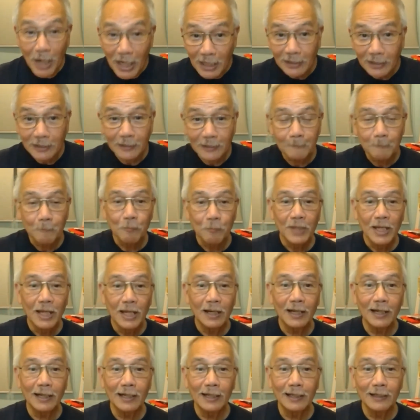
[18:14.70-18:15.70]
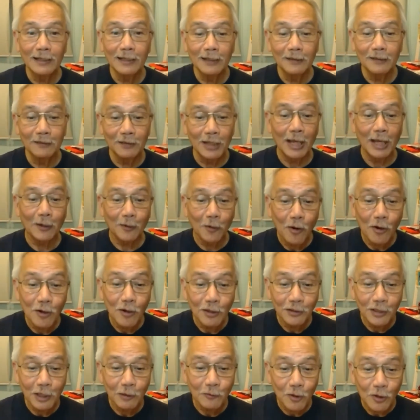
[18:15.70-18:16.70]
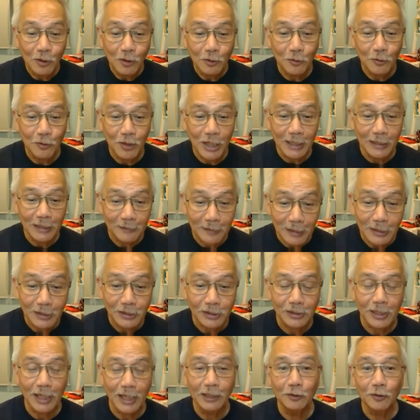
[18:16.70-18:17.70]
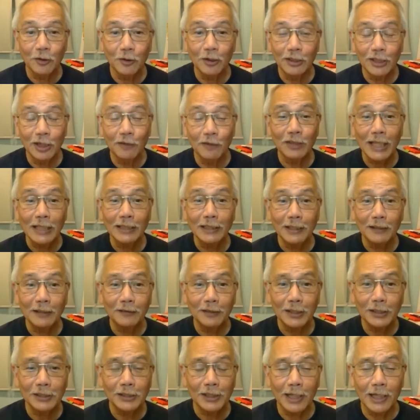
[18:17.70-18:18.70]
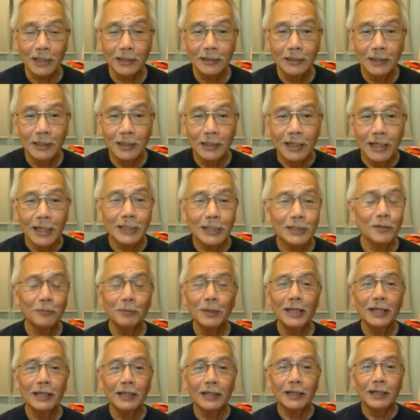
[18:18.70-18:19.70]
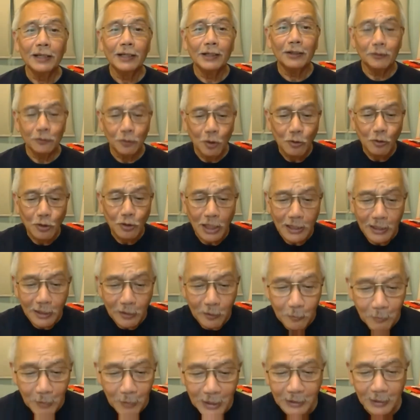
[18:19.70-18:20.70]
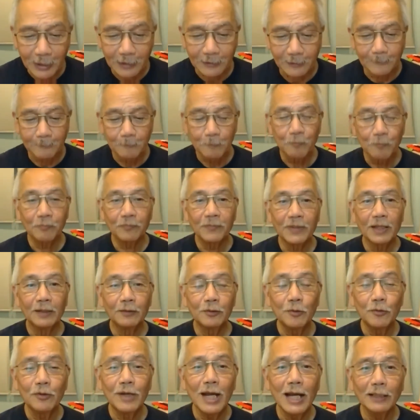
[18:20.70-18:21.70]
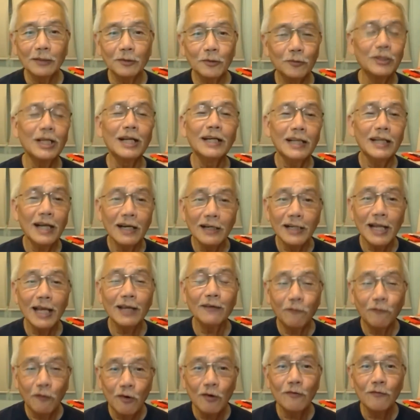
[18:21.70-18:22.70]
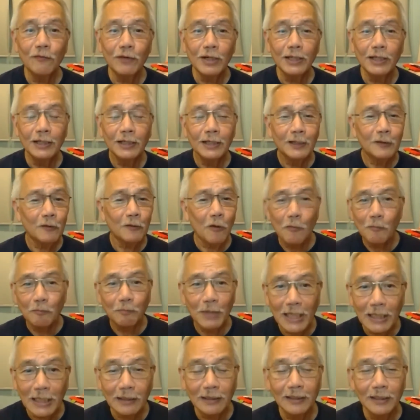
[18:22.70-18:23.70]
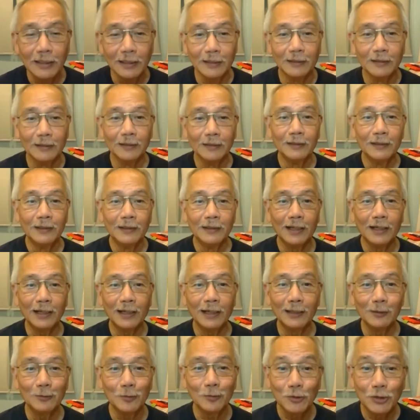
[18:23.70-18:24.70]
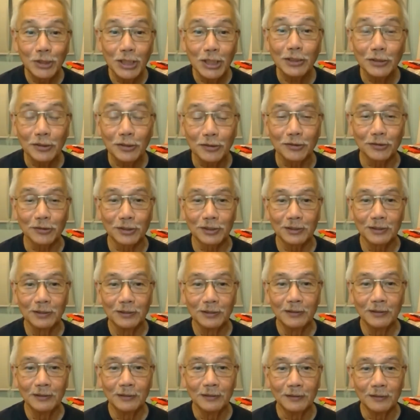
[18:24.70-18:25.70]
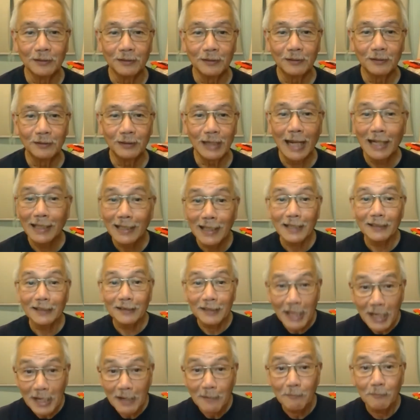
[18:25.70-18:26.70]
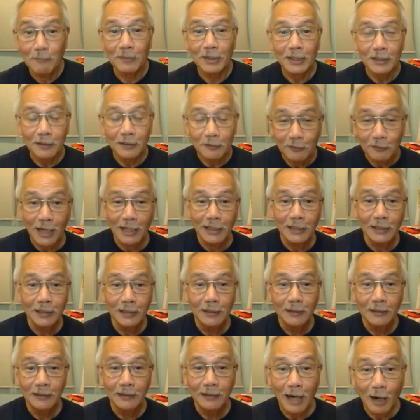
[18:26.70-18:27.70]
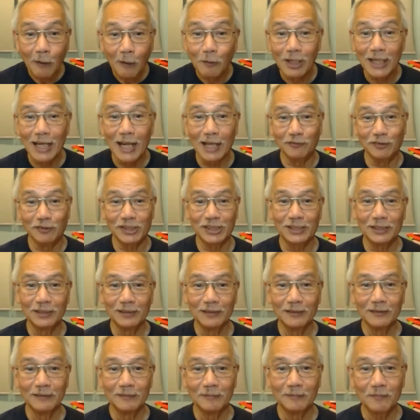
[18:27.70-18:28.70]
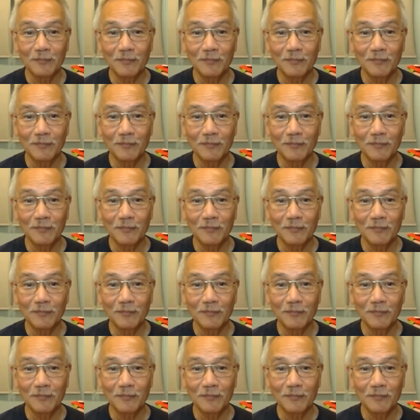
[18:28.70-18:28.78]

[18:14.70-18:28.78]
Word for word: But uh, they call the call to a Christian, to an authentic Christian, is to be totally committed to God, to turn our life over completely uh, to Jesus, you know, and let Him run our lives.